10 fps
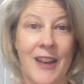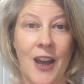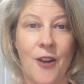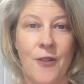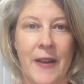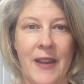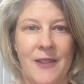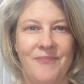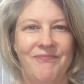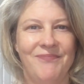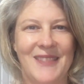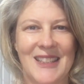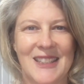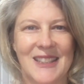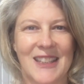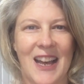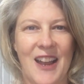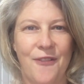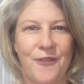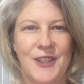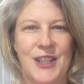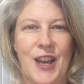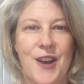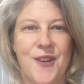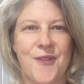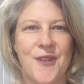know, this is life. So